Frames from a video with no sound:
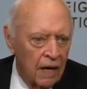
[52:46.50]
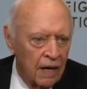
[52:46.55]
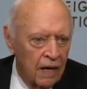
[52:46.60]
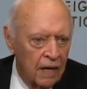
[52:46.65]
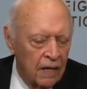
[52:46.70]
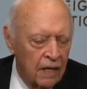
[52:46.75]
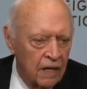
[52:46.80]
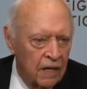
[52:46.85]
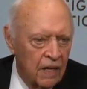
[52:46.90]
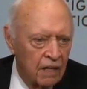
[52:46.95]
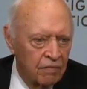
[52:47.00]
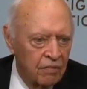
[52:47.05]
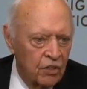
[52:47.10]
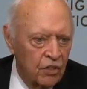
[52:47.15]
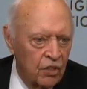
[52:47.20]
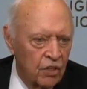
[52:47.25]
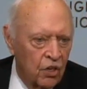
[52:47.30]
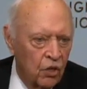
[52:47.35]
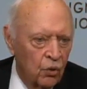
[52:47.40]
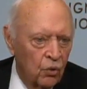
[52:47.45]
Uh,
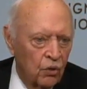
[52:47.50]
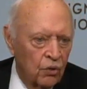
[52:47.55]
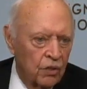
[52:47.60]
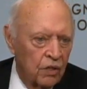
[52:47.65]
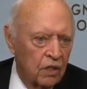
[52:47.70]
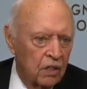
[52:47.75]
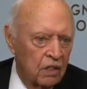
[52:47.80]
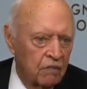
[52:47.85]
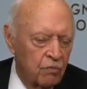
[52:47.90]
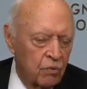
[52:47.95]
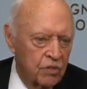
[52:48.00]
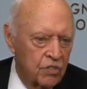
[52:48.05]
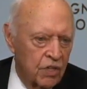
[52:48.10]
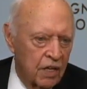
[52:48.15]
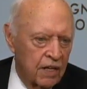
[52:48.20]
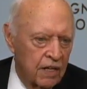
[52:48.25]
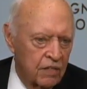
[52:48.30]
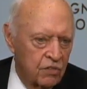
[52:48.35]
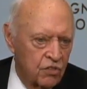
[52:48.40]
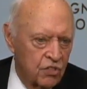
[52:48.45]
Governor Kohler
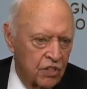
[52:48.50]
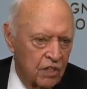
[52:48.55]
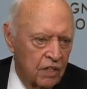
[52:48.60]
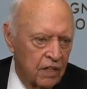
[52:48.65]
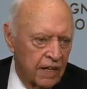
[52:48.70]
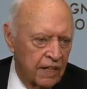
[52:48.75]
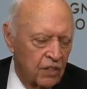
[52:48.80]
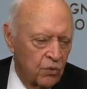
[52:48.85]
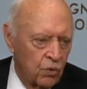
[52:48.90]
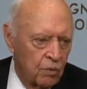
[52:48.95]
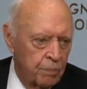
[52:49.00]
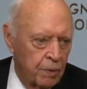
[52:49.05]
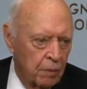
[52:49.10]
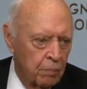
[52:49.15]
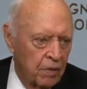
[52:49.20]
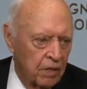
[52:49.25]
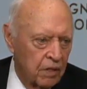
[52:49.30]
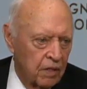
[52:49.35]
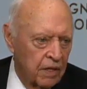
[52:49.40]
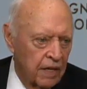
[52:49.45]
of Wisconsin and the
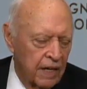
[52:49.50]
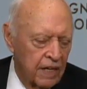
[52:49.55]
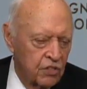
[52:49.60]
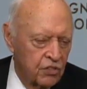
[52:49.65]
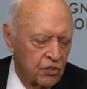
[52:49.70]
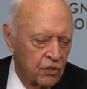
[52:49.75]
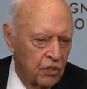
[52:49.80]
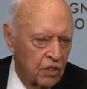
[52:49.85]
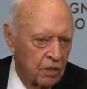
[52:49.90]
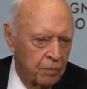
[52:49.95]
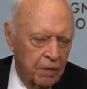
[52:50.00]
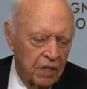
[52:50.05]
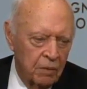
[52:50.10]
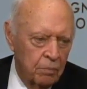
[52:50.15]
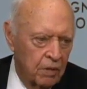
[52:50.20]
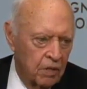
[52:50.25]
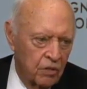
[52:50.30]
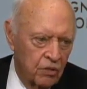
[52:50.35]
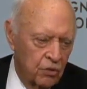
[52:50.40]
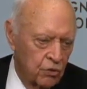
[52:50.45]
Republican National
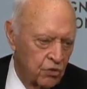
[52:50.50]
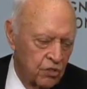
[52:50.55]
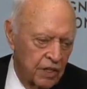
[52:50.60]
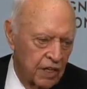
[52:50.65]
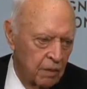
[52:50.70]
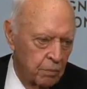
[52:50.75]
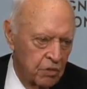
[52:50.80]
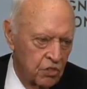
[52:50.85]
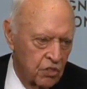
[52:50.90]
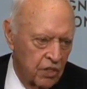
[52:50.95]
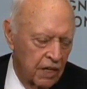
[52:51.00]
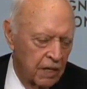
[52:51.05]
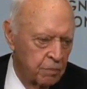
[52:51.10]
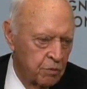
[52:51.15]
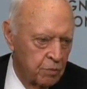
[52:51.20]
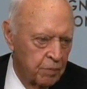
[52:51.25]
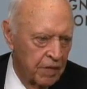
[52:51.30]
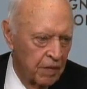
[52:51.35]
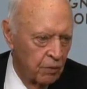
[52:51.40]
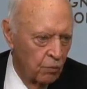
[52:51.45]
Committeeman, whose name
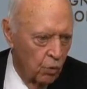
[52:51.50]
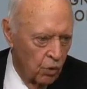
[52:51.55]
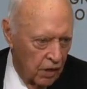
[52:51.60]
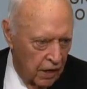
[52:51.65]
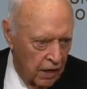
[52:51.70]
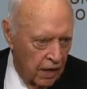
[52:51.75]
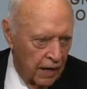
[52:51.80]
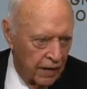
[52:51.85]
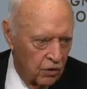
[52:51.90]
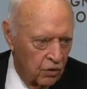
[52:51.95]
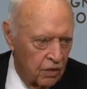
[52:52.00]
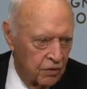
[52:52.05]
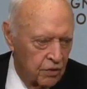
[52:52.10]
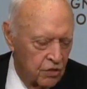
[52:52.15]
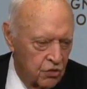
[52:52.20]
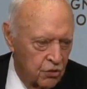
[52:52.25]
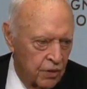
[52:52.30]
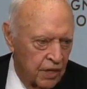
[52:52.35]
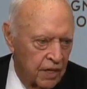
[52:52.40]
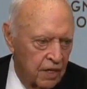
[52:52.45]
escapes me,
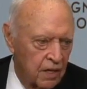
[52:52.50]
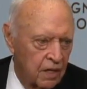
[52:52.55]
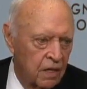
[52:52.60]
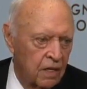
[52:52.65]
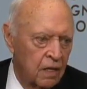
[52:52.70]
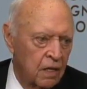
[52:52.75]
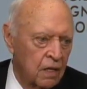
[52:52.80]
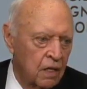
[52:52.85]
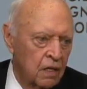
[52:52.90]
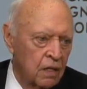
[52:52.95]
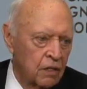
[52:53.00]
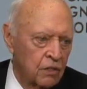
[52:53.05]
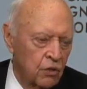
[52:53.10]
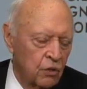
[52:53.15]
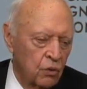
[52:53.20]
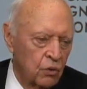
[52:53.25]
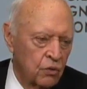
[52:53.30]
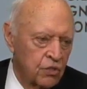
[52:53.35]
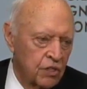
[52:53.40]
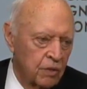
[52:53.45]
got on the train,
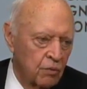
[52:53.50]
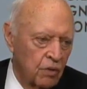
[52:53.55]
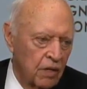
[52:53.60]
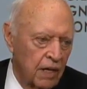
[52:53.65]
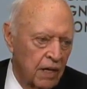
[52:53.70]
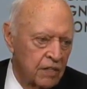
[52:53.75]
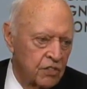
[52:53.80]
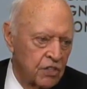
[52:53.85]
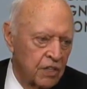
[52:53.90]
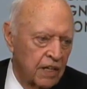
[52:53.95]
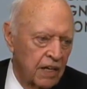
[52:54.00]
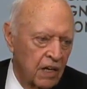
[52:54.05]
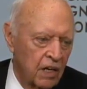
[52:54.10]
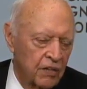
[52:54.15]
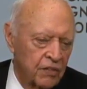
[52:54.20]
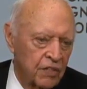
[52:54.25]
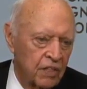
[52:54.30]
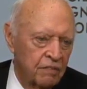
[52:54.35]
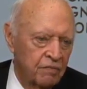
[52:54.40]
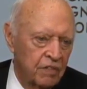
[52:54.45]
told General
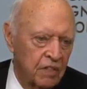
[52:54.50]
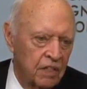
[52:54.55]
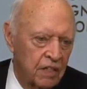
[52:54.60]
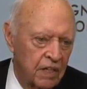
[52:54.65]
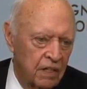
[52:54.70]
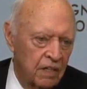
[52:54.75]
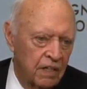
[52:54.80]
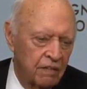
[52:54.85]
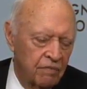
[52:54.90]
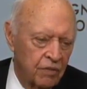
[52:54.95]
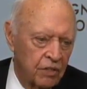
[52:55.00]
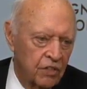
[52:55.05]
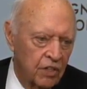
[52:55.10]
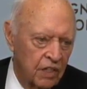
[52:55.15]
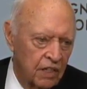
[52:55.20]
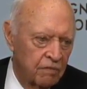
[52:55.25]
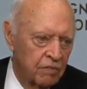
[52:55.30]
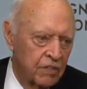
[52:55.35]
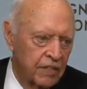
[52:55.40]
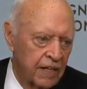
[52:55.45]
Eisenhower that if he,
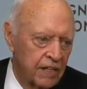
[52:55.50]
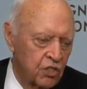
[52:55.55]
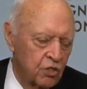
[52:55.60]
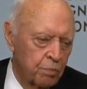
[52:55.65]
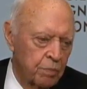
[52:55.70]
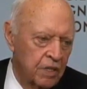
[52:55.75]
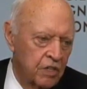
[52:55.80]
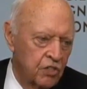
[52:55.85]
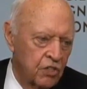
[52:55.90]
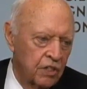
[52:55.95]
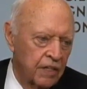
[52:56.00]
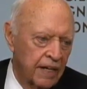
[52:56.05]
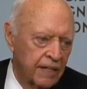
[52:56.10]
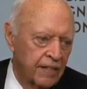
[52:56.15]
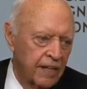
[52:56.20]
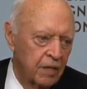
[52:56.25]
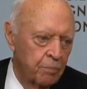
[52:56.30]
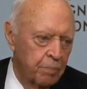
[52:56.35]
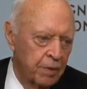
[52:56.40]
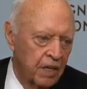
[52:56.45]
if he delivered that speech
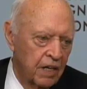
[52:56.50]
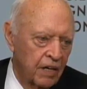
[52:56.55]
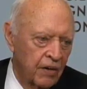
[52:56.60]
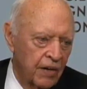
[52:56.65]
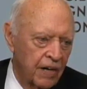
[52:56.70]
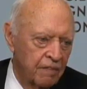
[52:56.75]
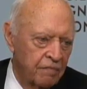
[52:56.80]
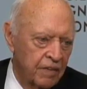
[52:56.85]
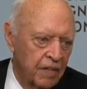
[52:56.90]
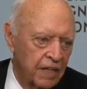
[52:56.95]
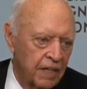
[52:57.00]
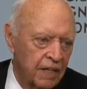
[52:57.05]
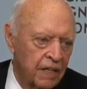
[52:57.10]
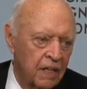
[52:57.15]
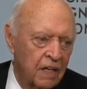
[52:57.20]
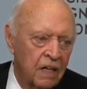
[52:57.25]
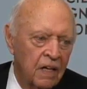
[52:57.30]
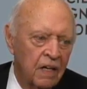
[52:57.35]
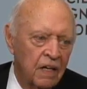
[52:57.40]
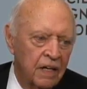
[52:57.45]
and had that paragraph
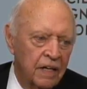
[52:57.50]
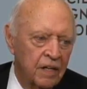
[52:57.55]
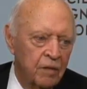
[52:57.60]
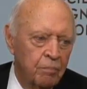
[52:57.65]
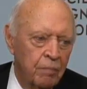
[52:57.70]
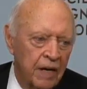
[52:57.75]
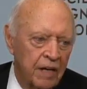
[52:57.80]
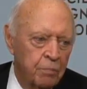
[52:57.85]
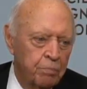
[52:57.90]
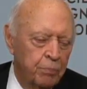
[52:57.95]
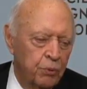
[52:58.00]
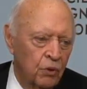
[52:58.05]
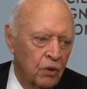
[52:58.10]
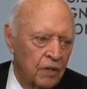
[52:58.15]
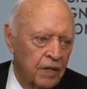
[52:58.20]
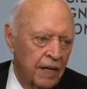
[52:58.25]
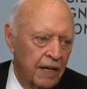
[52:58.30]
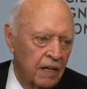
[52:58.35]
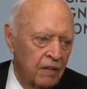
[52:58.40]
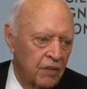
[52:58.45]
in it, it
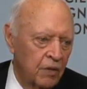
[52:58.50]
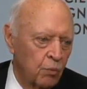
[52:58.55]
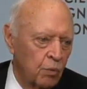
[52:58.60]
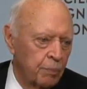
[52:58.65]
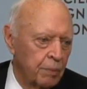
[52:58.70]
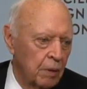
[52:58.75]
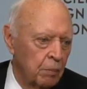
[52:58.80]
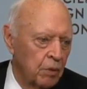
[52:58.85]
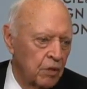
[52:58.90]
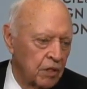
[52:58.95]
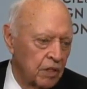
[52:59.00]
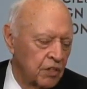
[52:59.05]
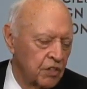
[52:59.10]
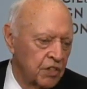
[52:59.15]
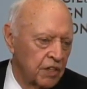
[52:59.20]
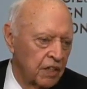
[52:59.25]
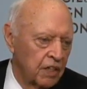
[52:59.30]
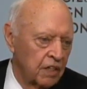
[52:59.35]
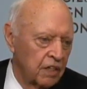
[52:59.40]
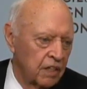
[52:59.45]
might pull down the
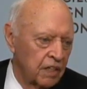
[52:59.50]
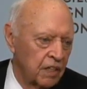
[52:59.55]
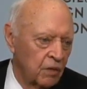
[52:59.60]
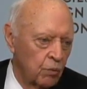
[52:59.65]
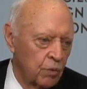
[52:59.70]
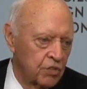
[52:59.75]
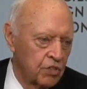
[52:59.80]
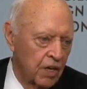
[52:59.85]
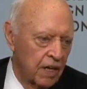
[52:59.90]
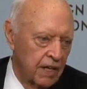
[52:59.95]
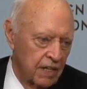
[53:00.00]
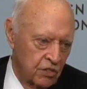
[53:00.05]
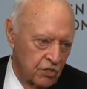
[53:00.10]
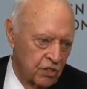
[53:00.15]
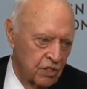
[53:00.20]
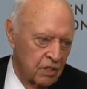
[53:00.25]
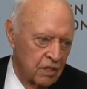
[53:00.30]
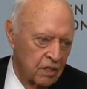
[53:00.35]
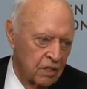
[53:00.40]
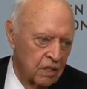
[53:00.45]
Republican ticket in
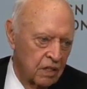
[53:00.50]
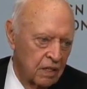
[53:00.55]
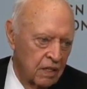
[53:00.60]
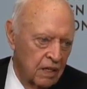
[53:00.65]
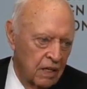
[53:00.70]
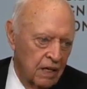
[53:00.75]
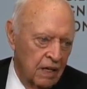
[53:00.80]
Wisconsin.